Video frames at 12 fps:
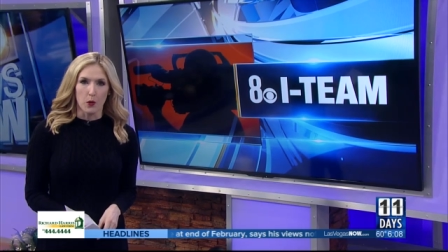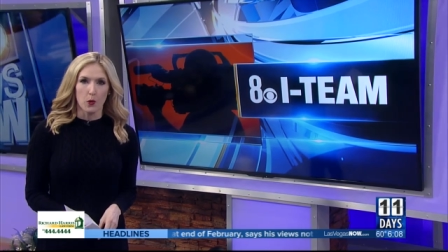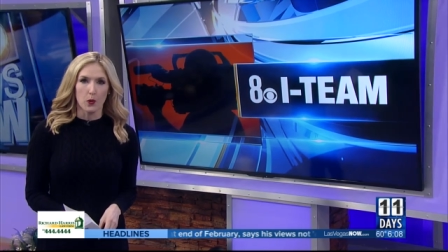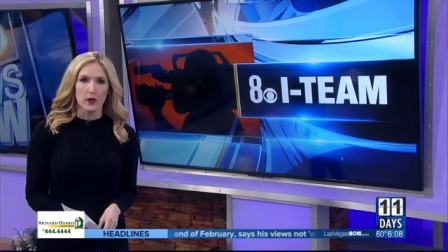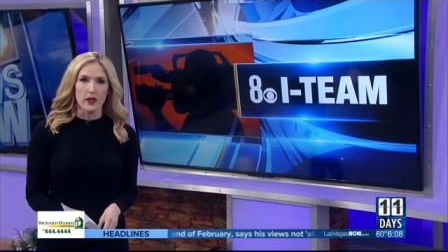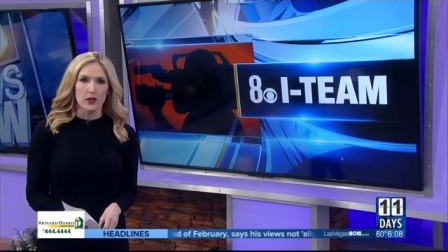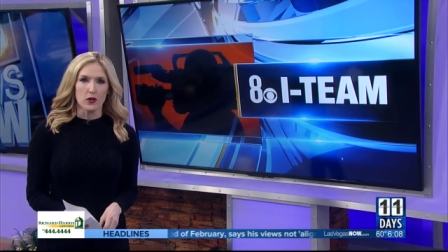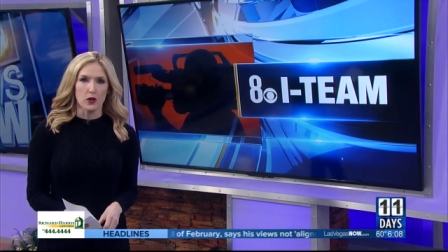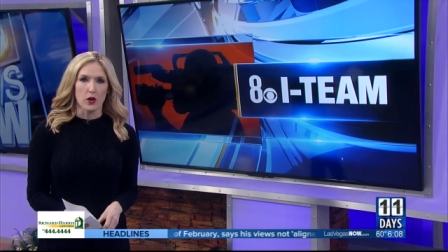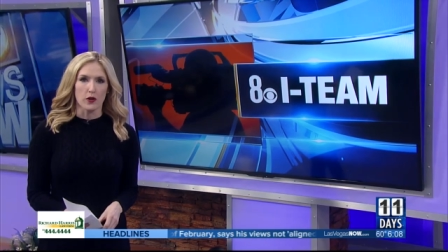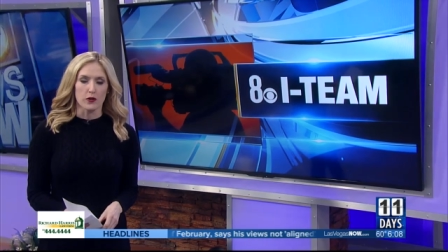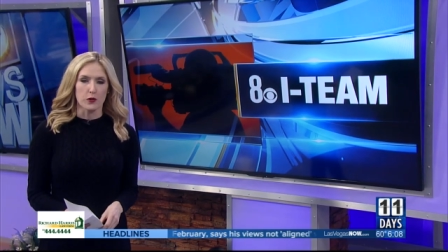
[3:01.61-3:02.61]
Hoard is
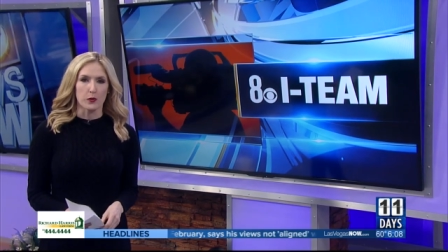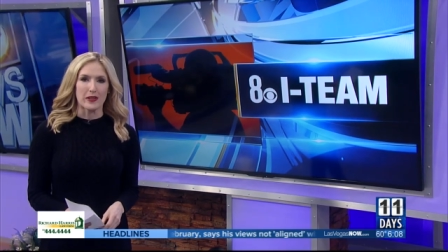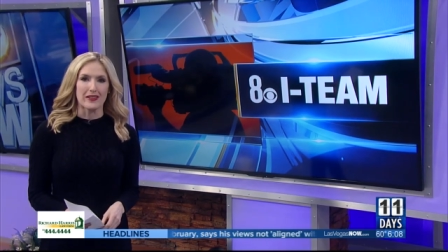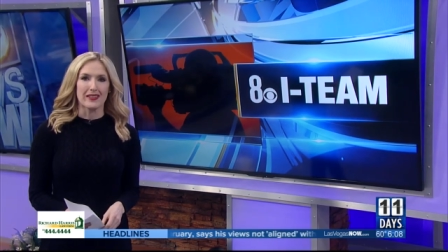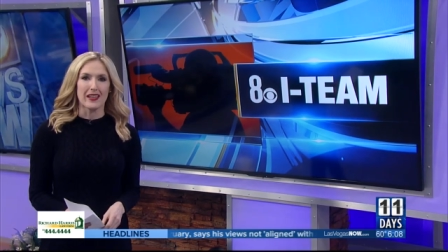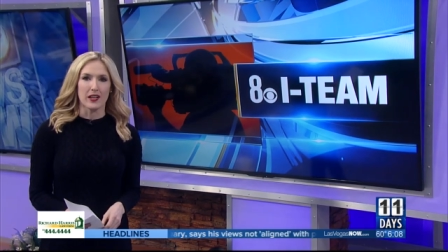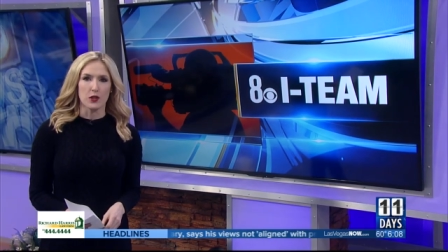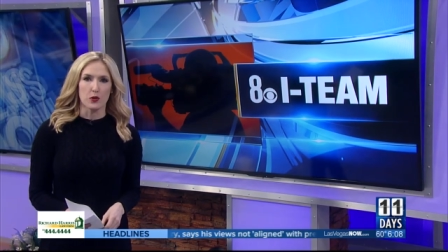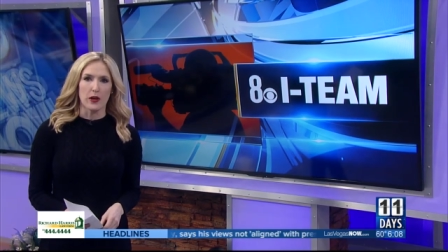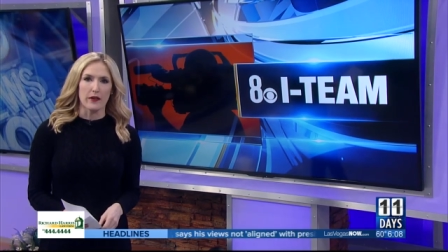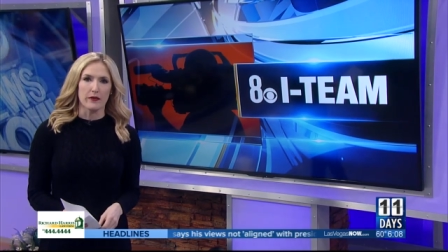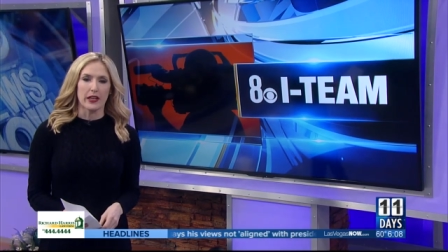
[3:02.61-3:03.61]
charged with sex
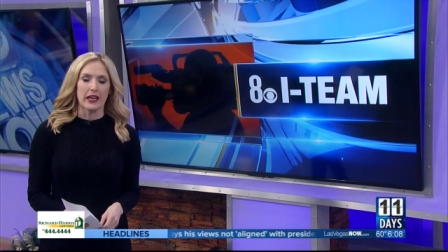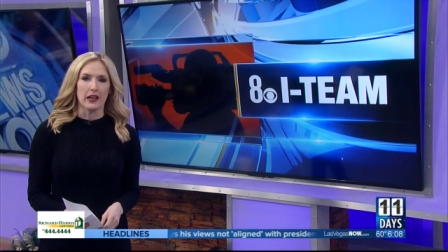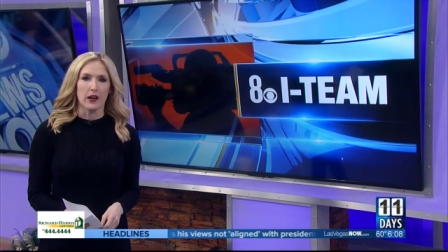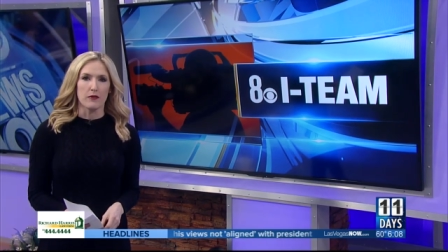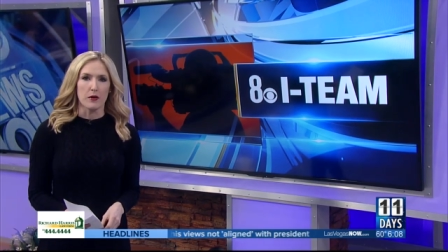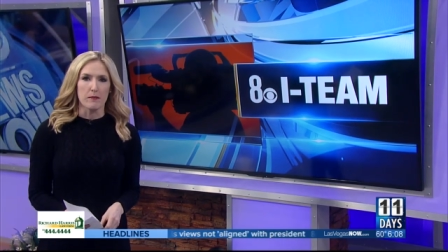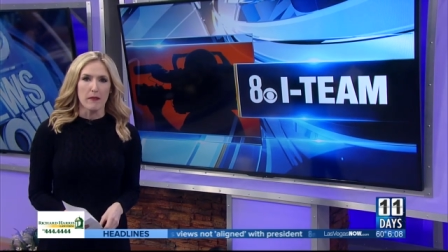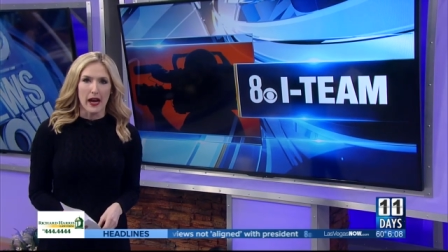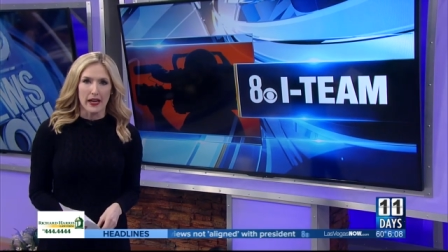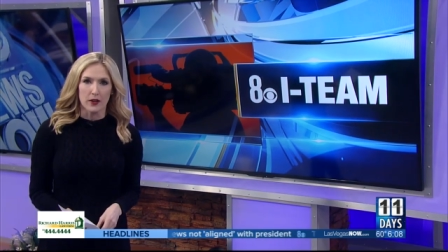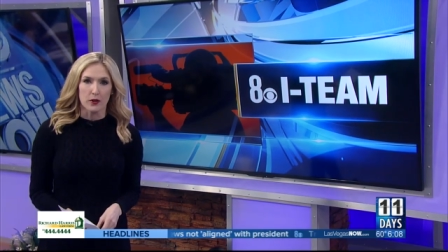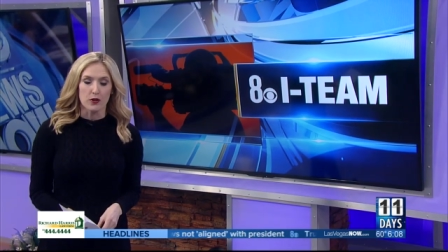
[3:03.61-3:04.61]
trafficking of a
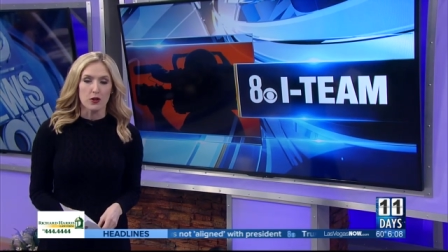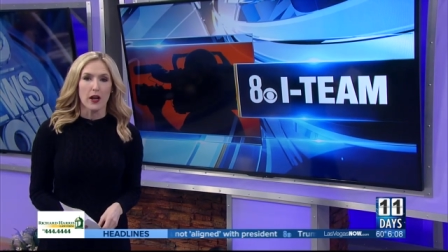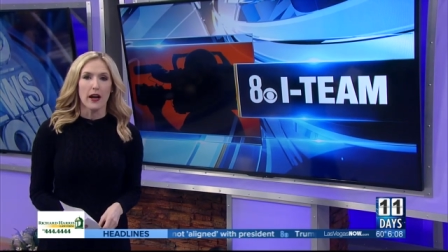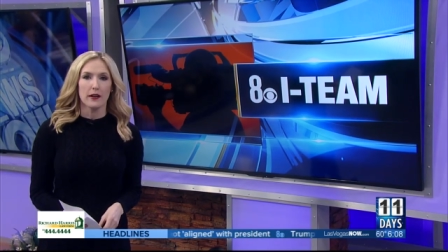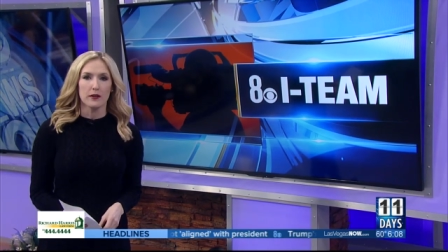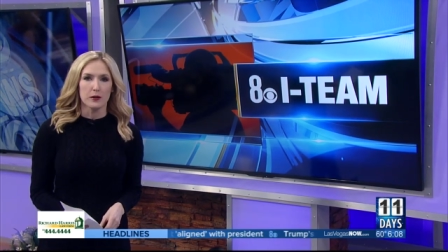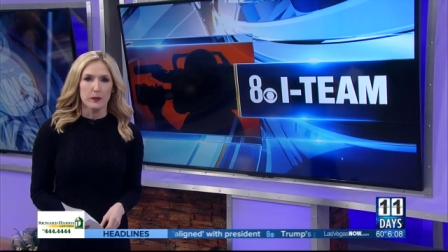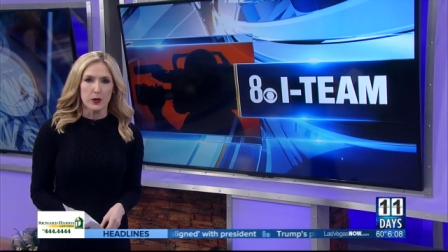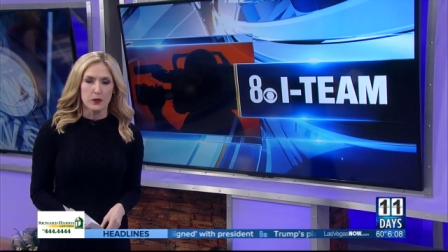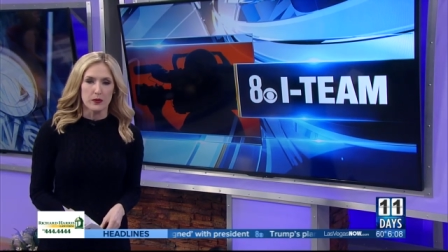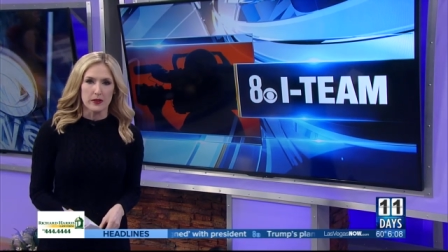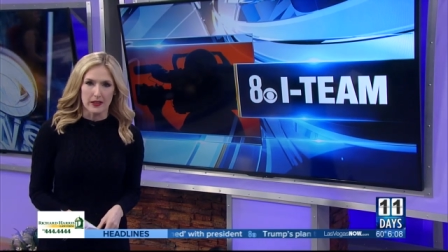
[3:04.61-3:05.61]
minor, child
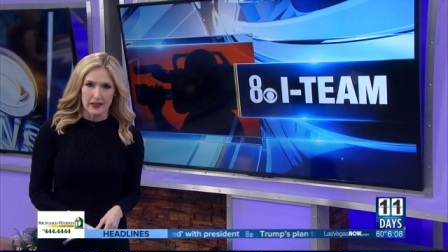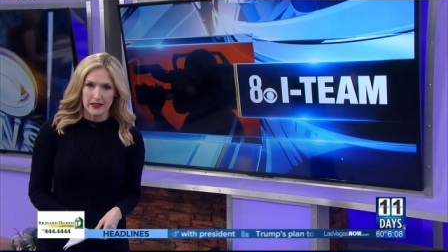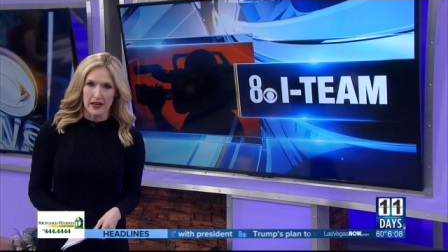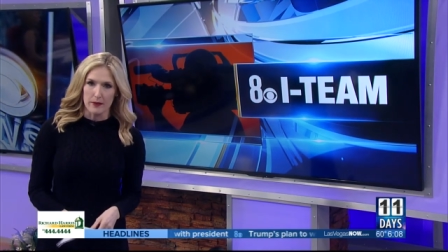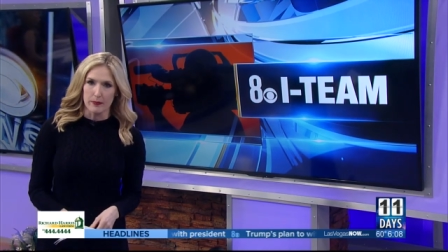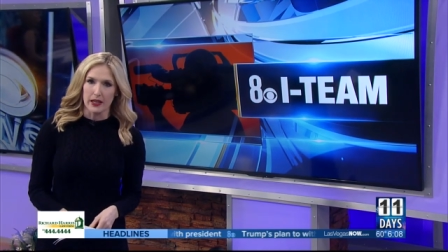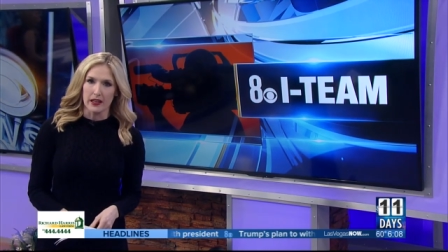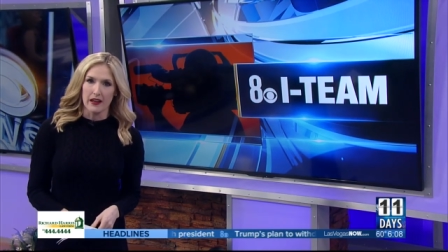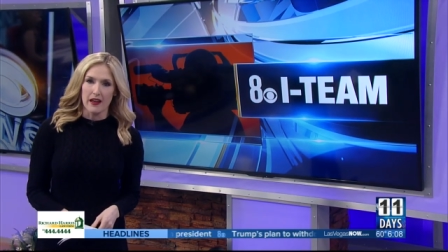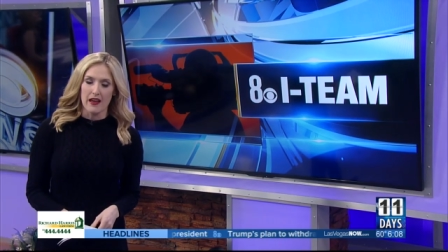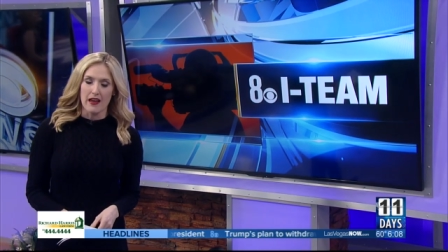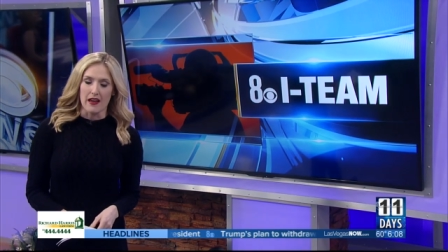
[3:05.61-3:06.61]
abuse, kidnapping,
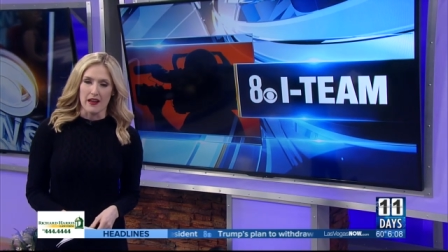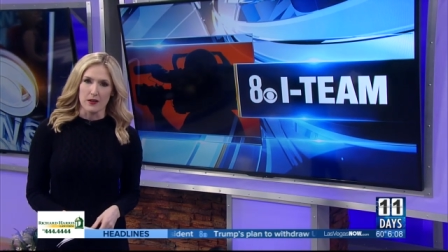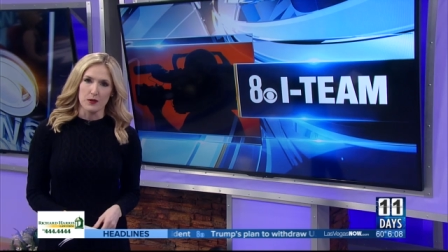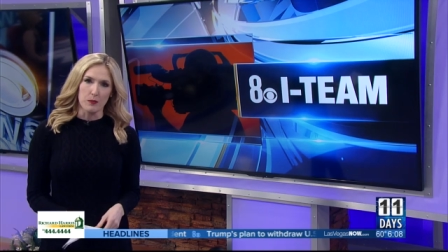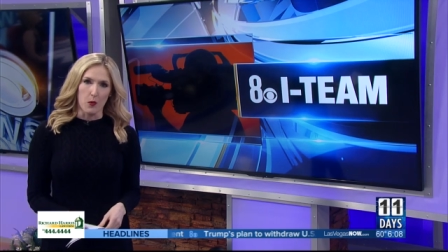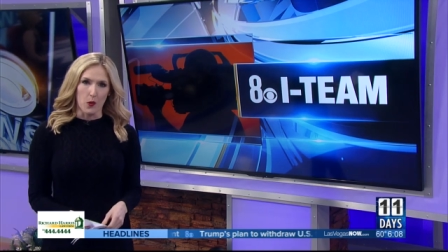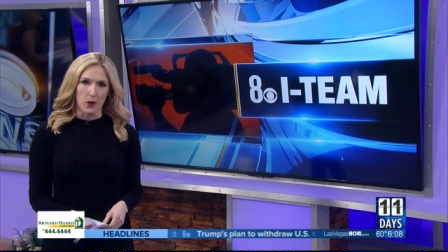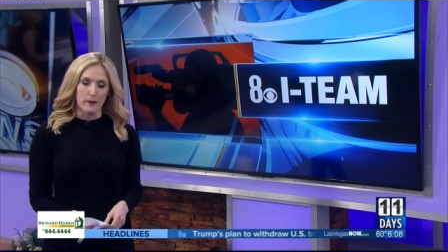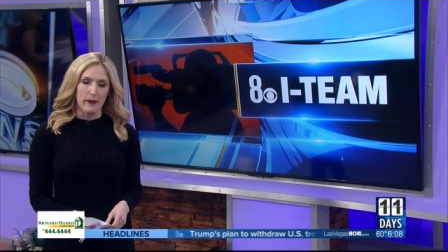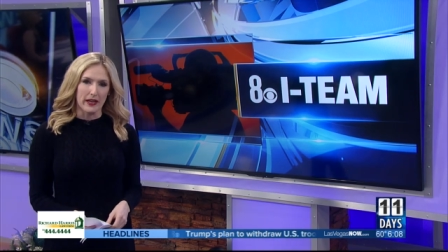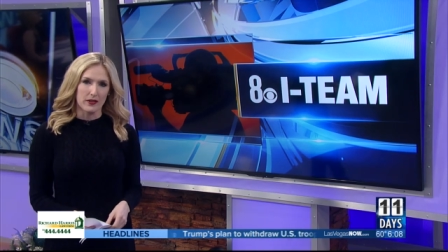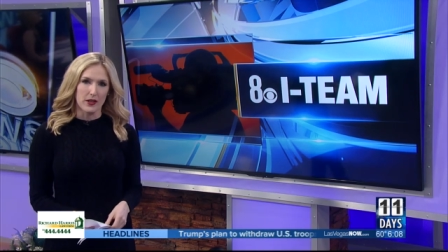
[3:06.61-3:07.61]
and
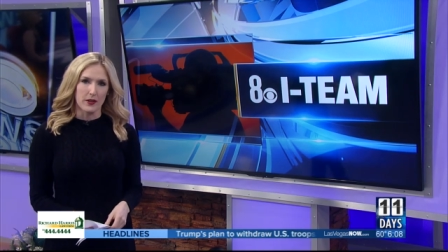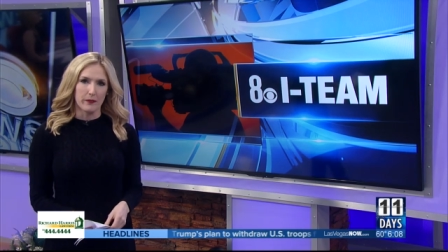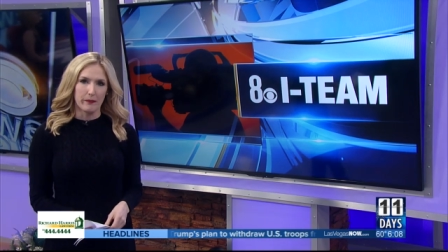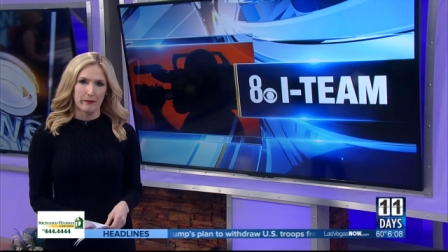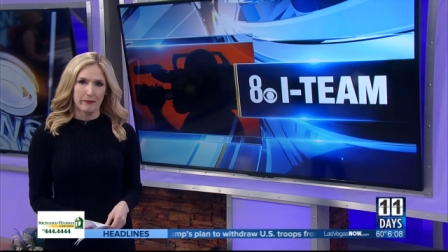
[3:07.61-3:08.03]
more. Back to you.